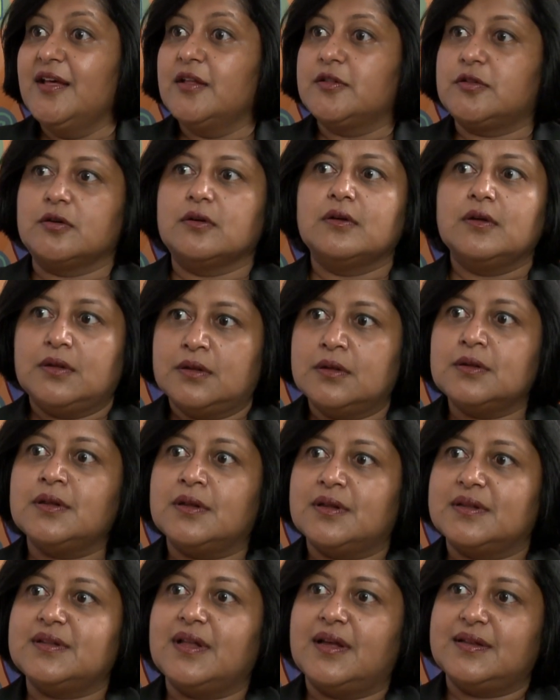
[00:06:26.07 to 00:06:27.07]
So
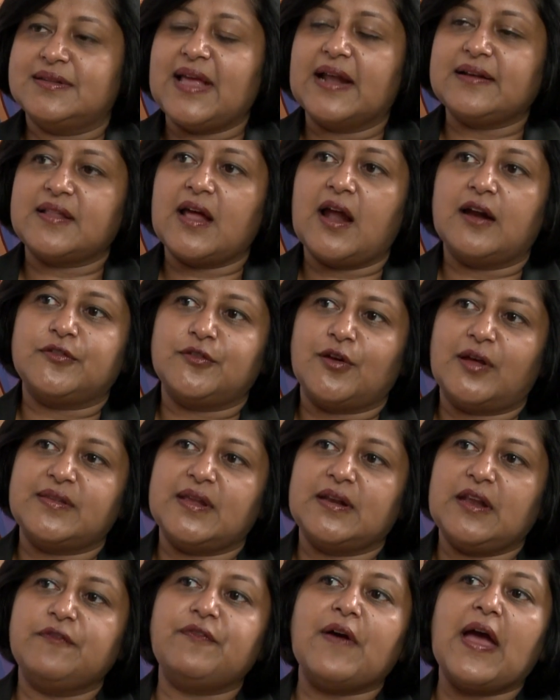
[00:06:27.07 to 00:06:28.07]
that's hard. So I said,
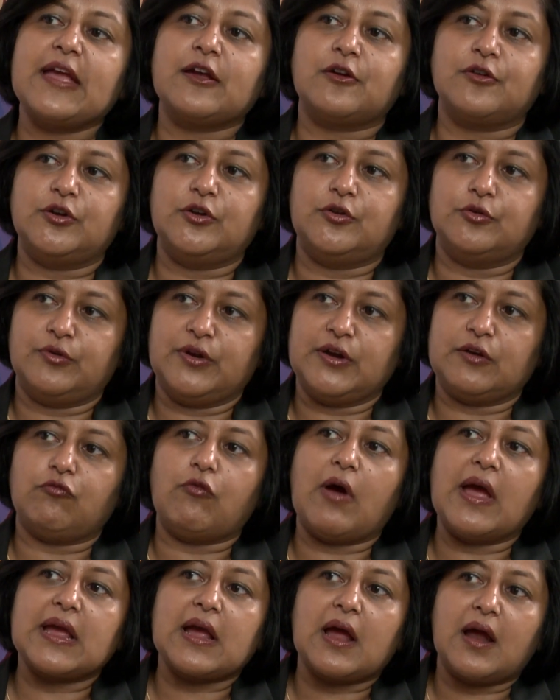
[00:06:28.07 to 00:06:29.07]
if I could do it,
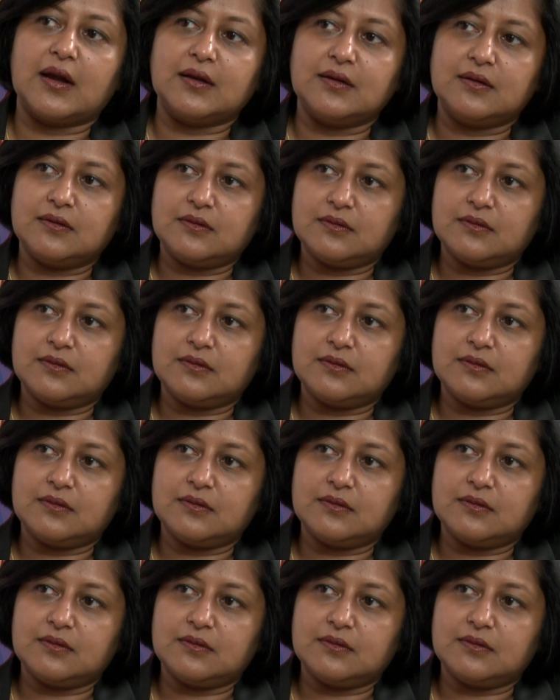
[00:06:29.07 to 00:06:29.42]
why can't